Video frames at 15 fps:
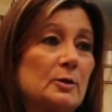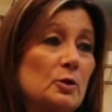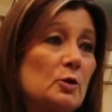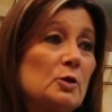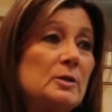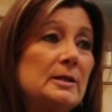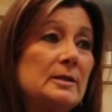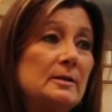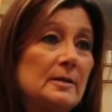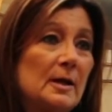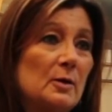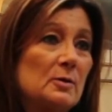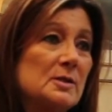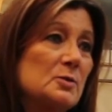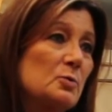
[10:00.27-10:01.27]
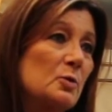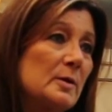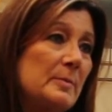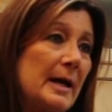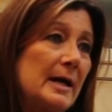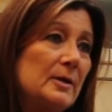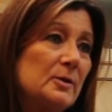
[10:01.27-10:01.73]
crew didn't know us.
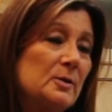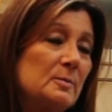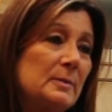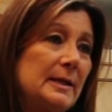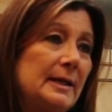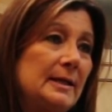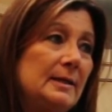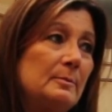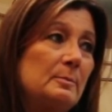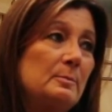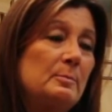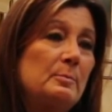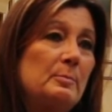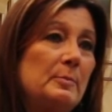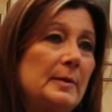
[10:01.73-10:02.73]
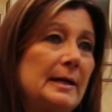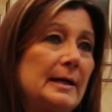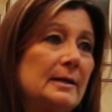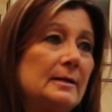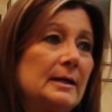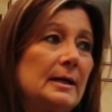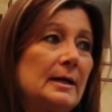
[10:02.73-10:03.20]
Roy Pat knew me,
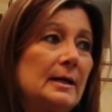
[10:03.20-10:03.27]
But